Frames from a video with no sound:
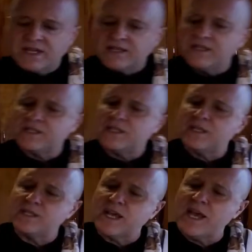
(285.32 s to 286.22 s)
This
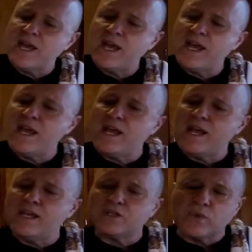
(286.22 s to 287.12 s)
is
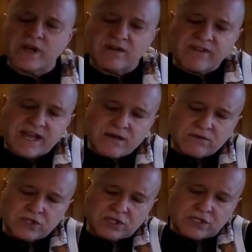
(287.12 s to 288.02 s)
a
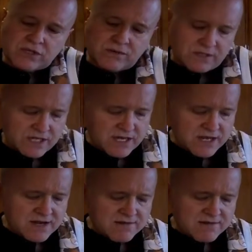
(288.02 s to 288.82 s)
12-ounce can.